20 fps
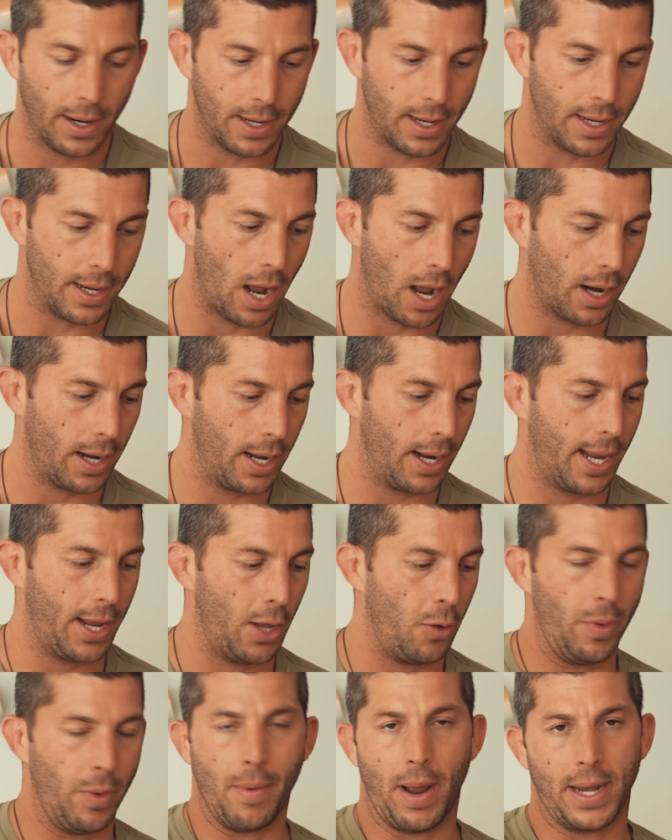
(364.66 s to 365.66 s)
not going to
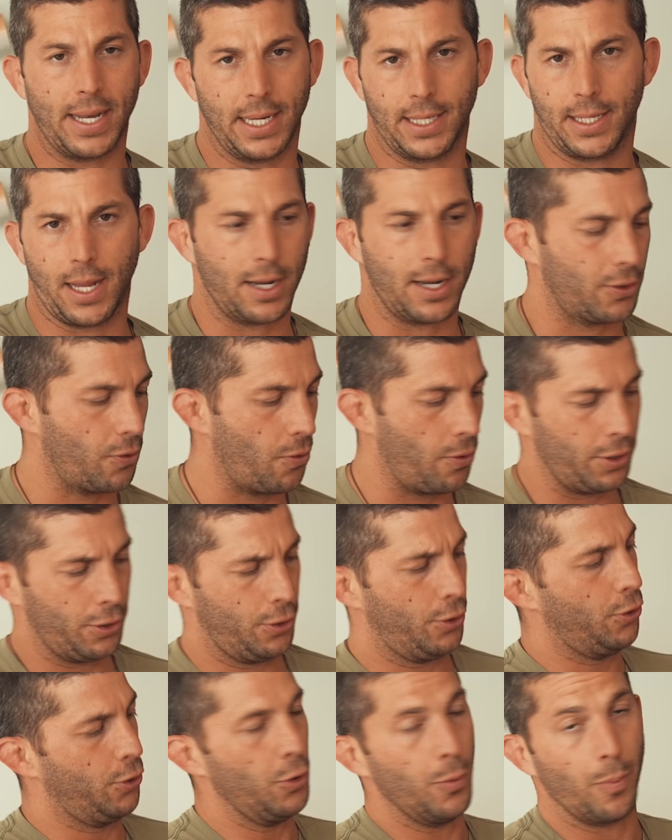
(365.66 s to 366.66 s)
kill me. My testosterone is
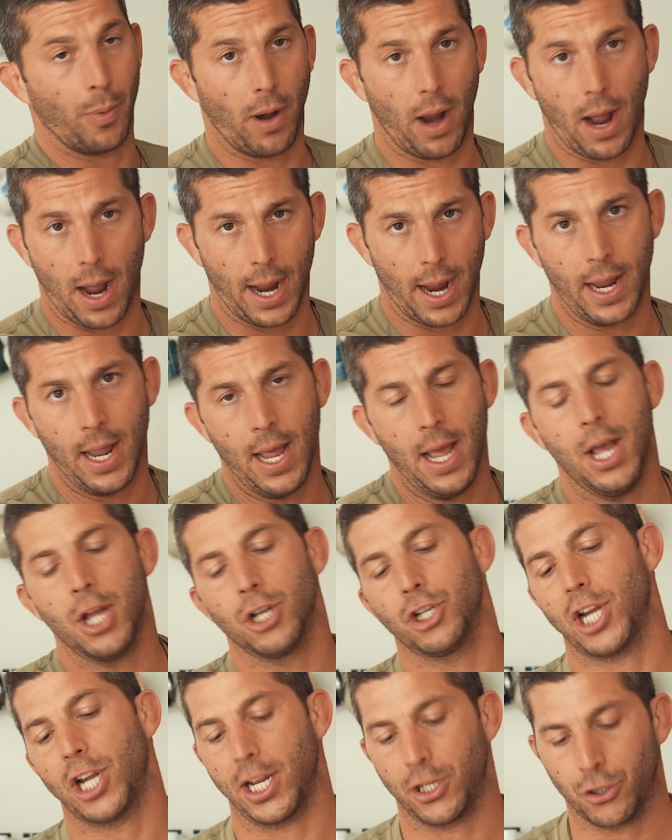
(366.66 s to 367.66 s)
super high.
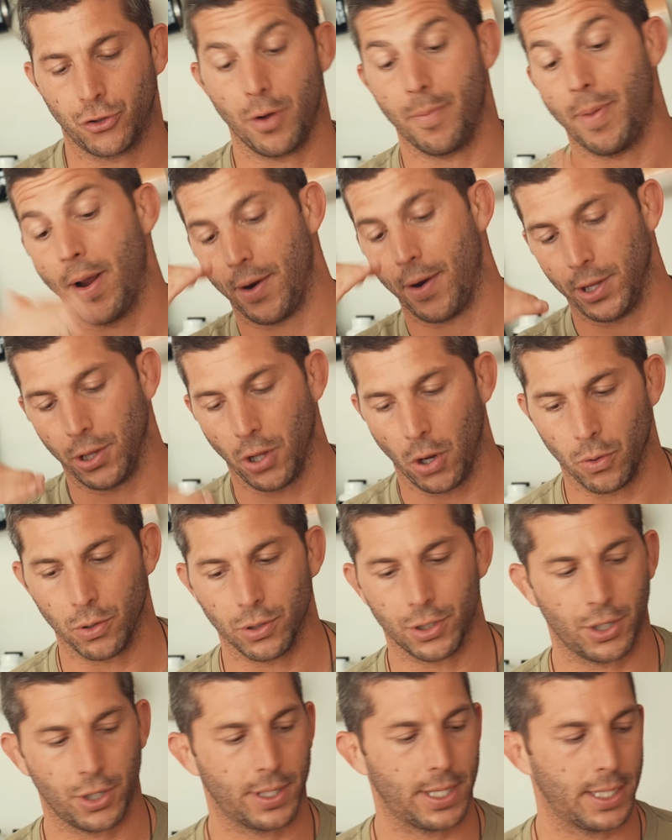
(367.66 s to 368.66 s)
Chaste tree berry
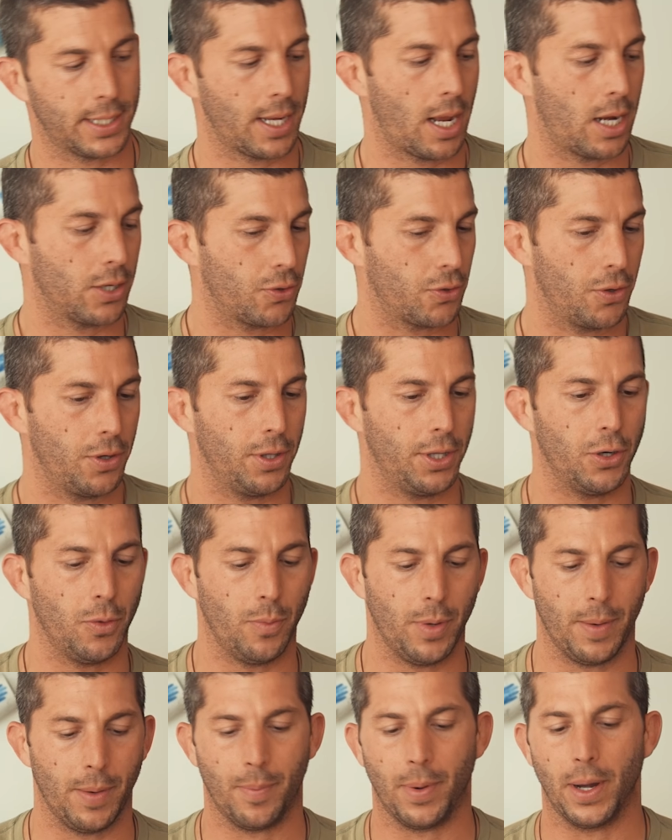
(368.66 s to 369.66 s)
lowers your testosterone a little
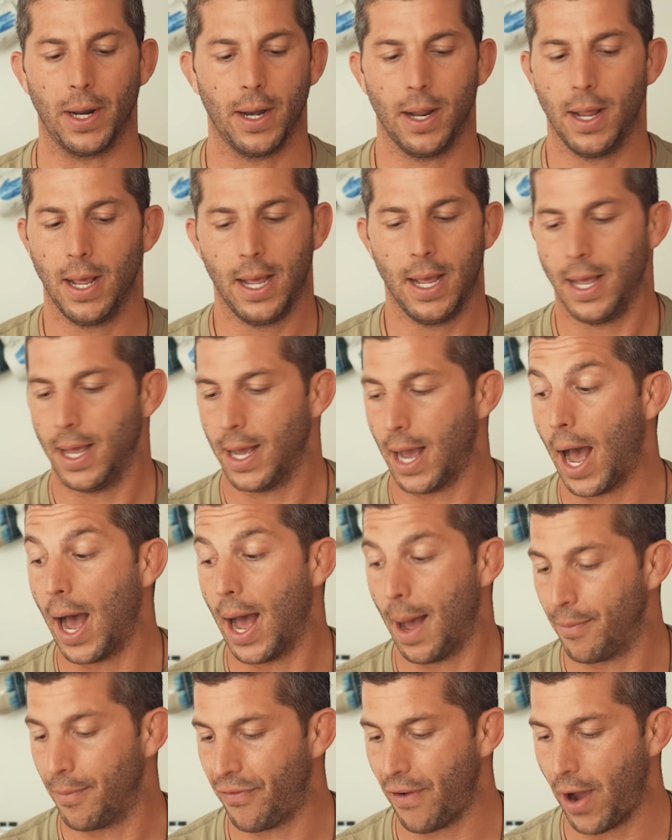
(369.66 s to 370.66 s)
bit, but
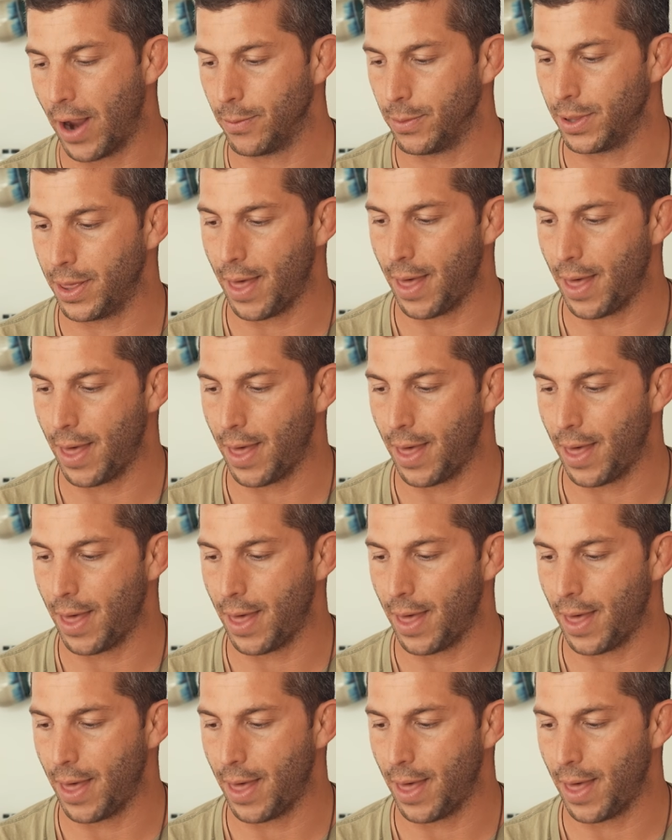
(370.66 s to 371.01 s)
I'm fine with